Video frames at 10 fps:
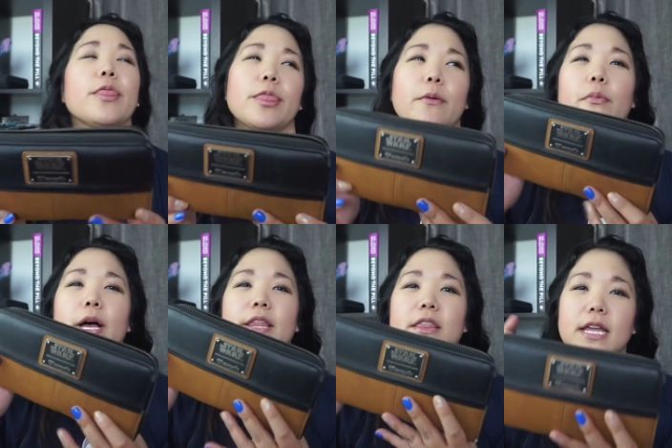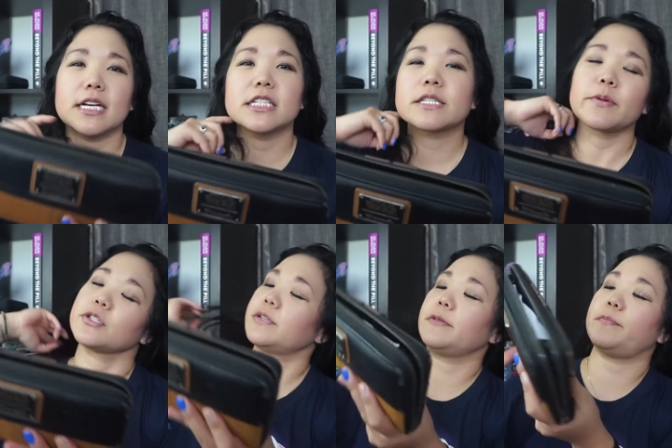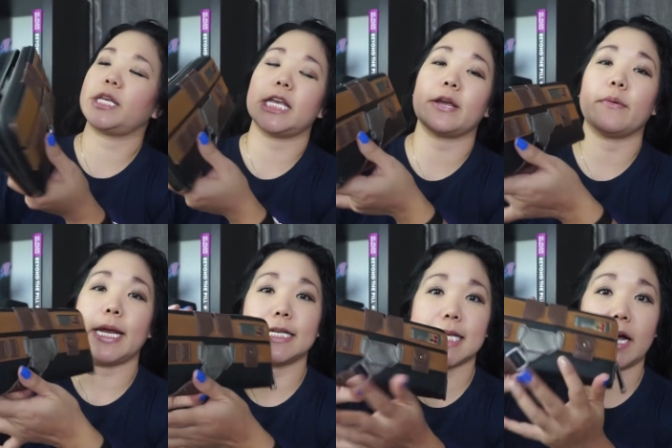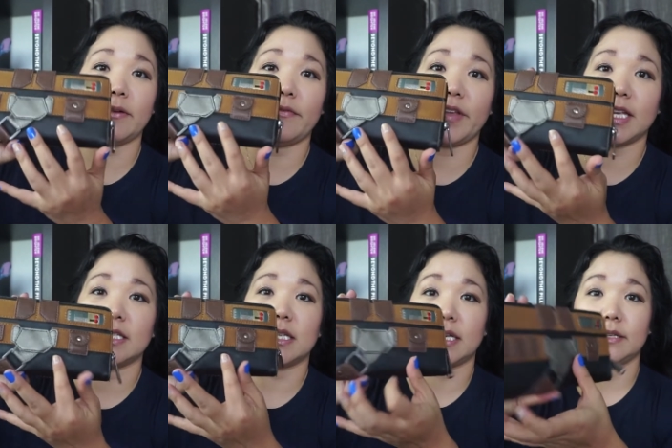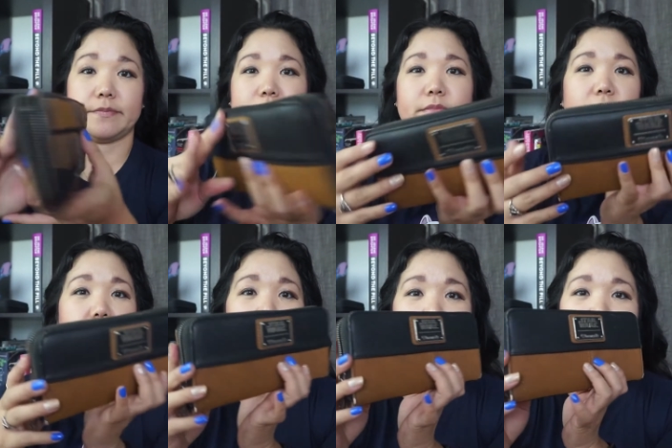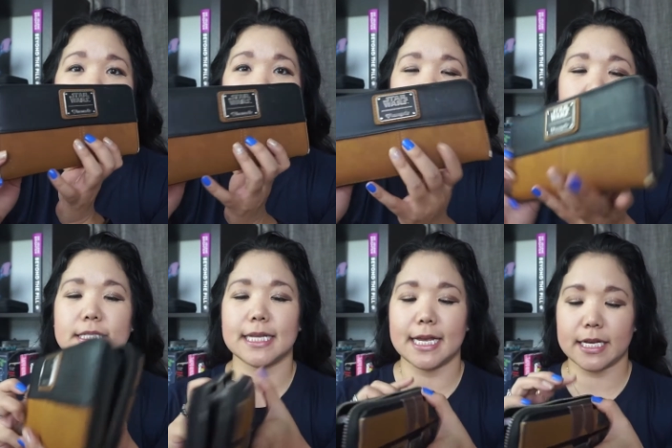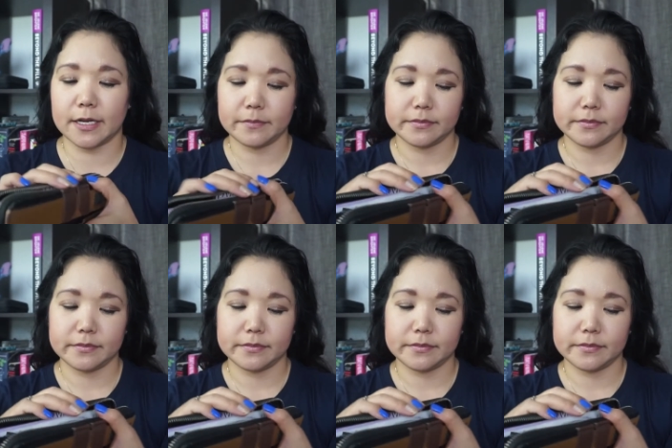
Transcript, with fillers: the one that is supposed to be like Rey's outfit. So that's what that looks like.